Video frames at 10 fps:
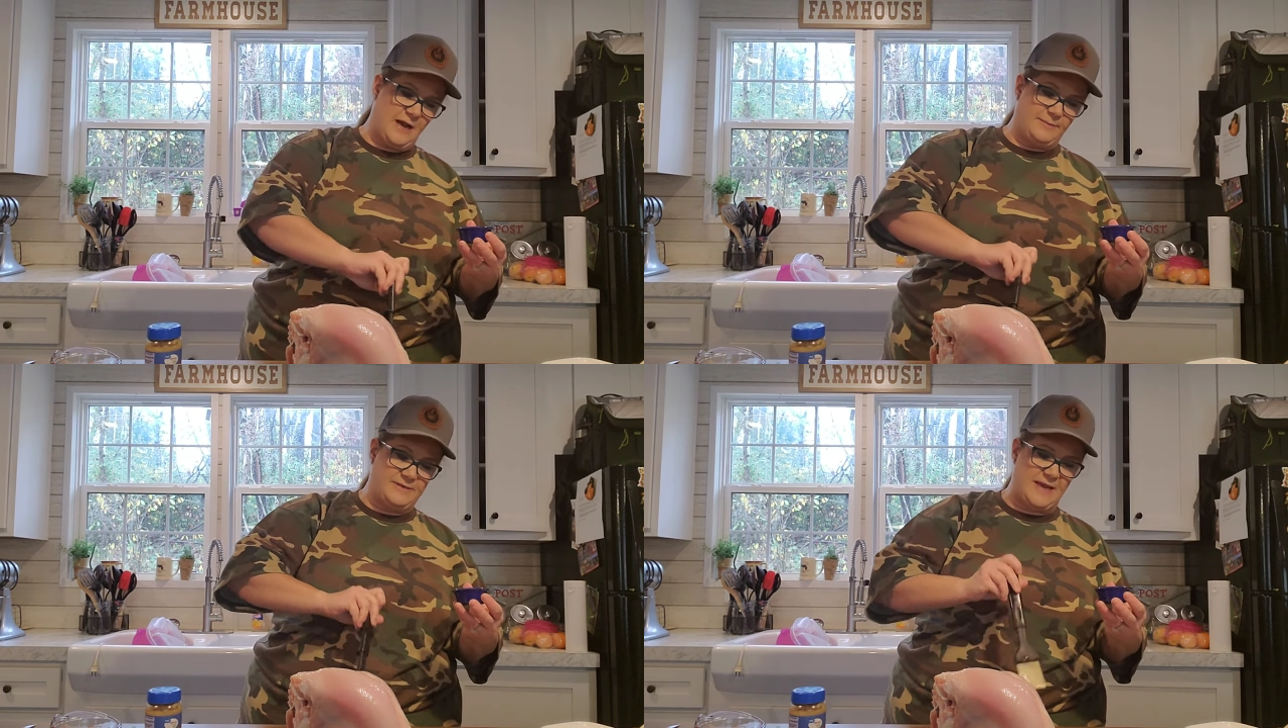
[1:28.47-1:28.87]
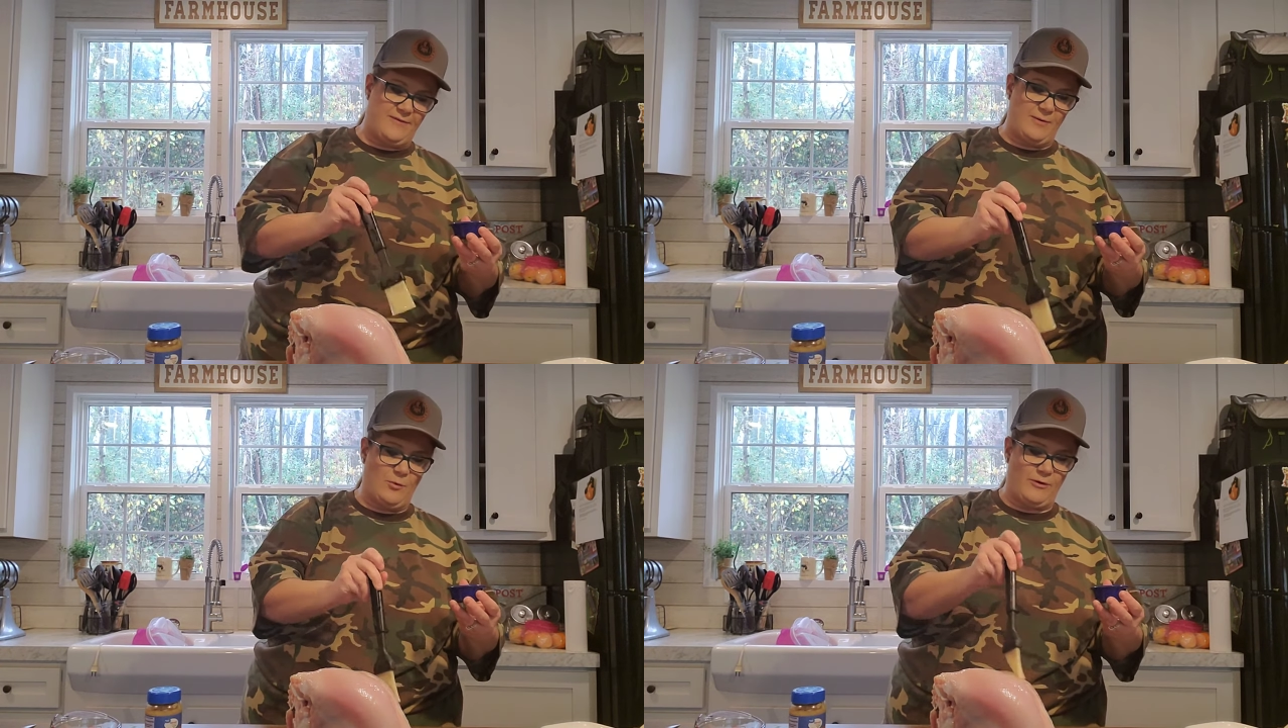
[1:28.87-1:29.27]
helps give
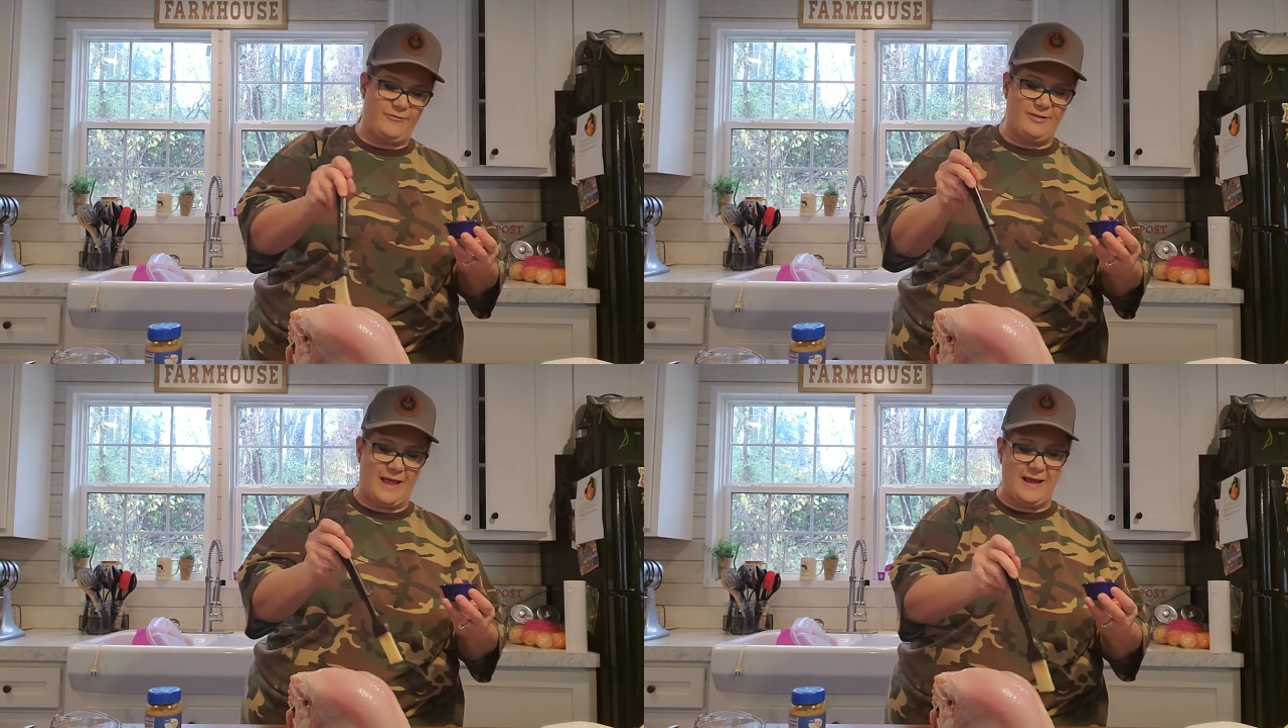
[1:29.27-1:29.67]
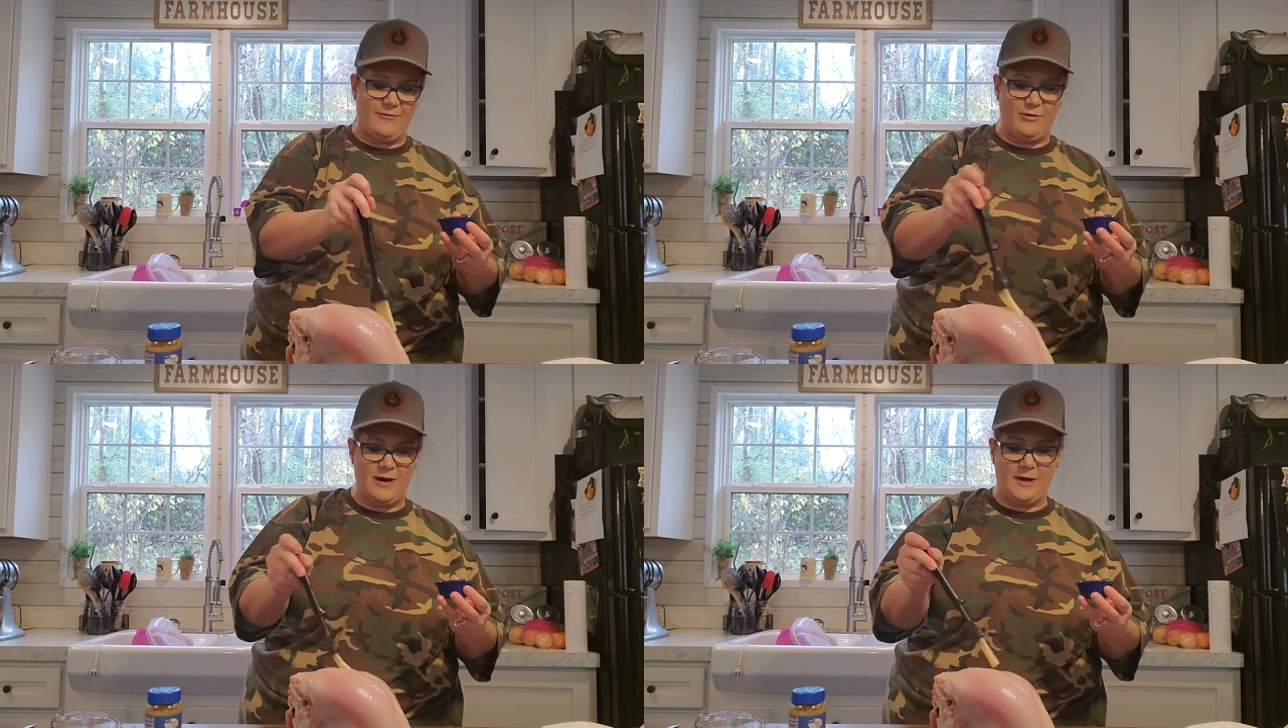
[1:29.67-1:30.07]
it more
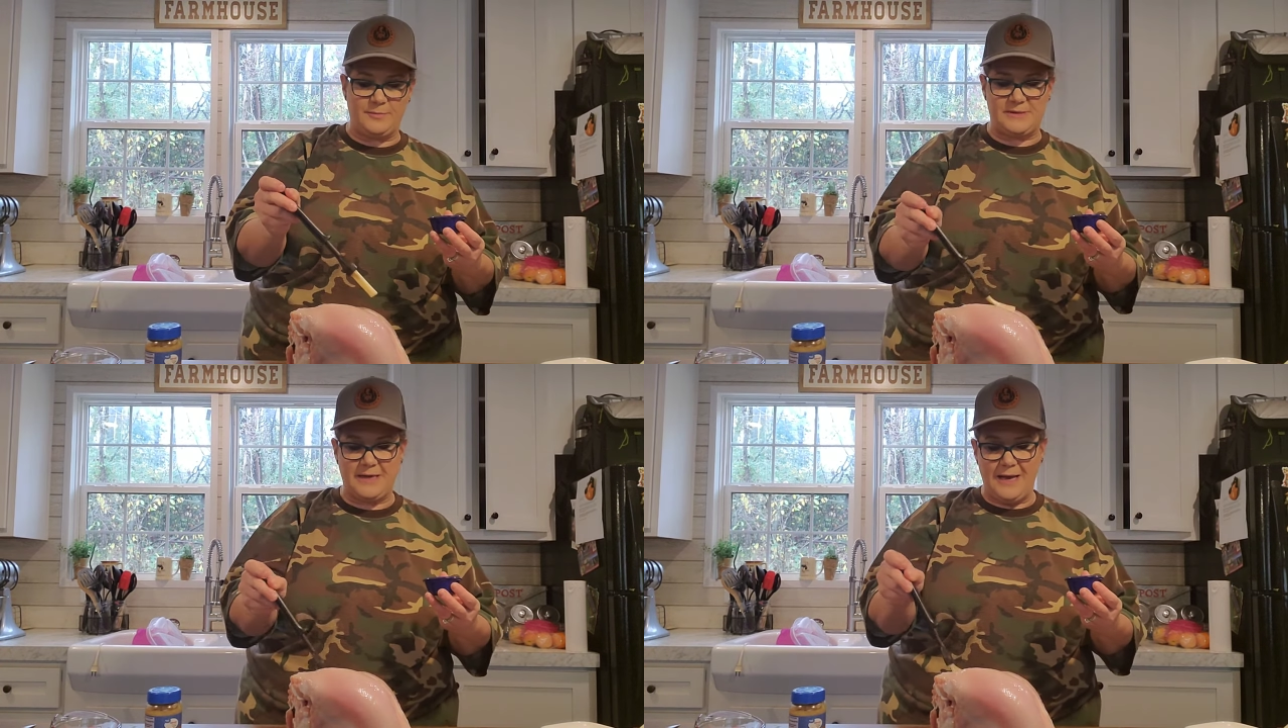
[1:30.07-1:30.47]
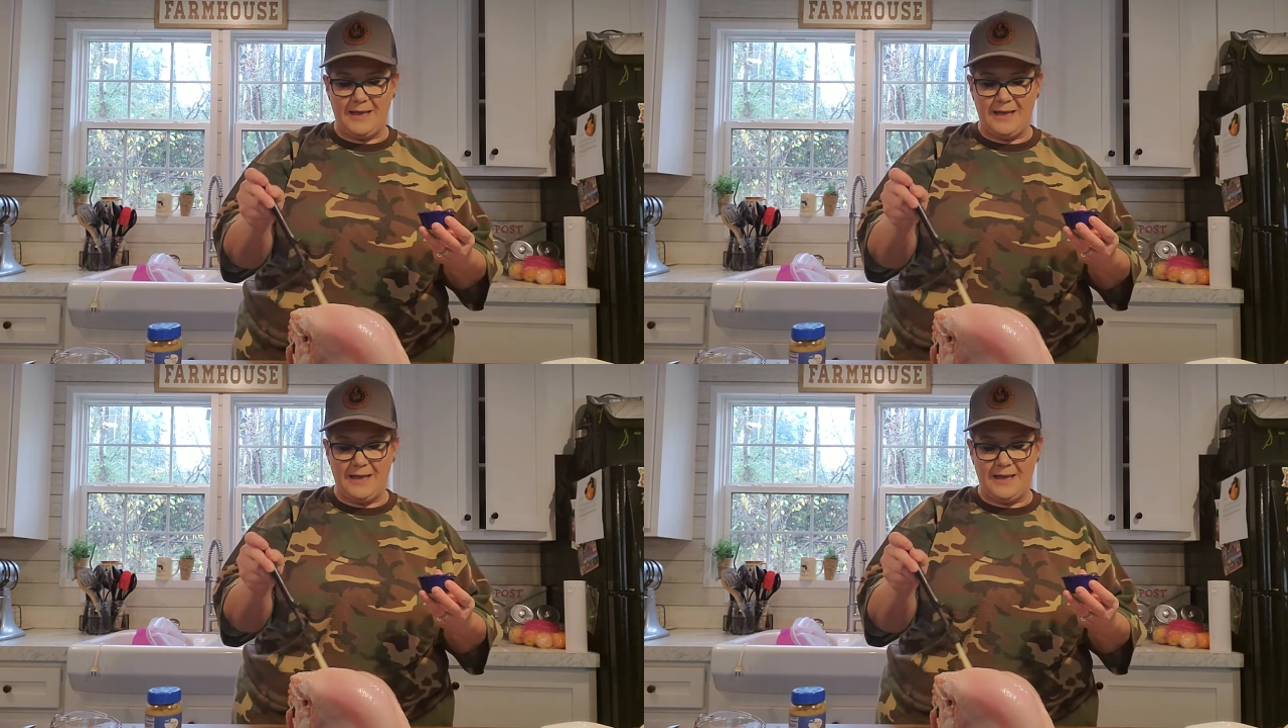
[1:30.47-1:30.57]
flavor, helps